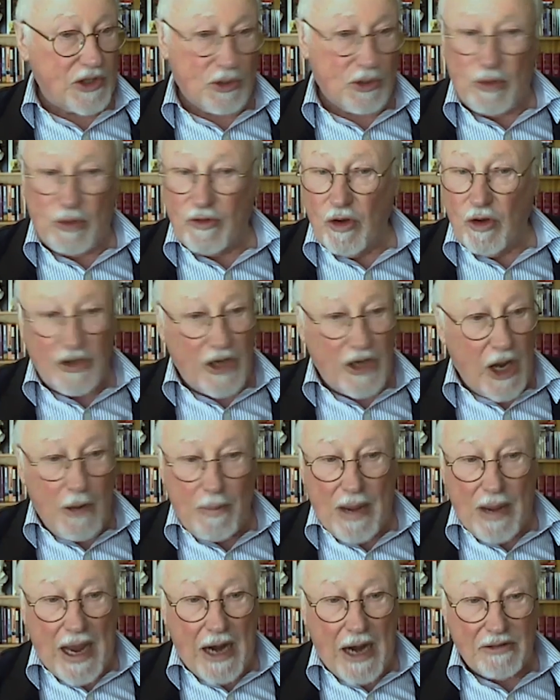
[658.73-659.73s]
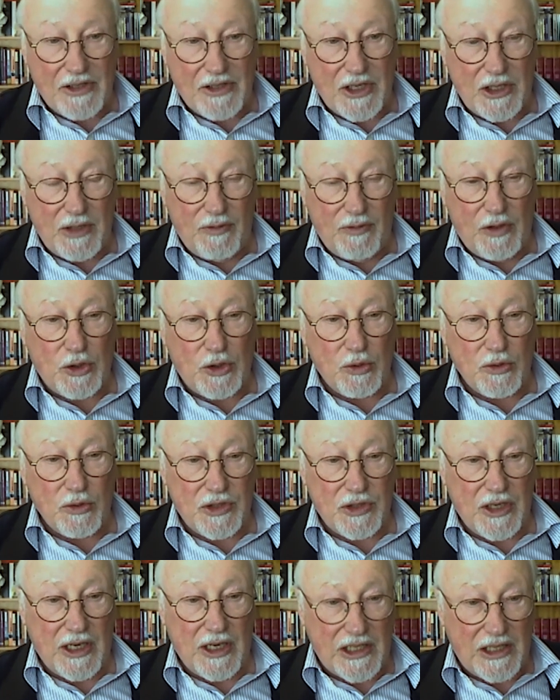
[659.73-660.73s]
because we've got no power as
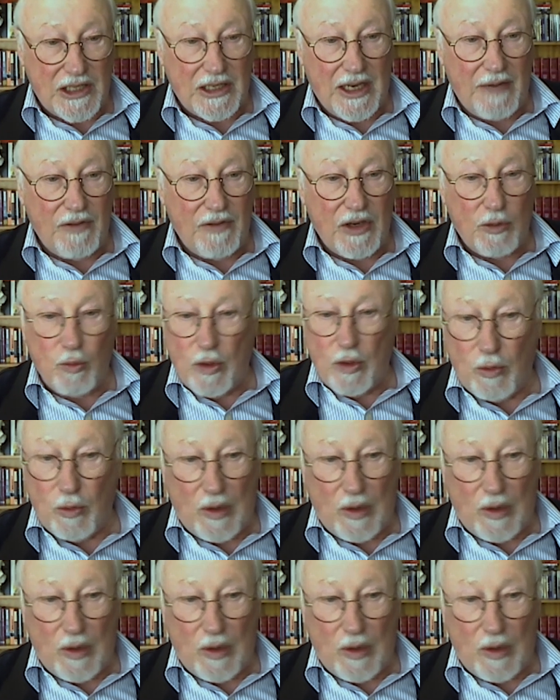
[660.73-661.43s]
individuals in living,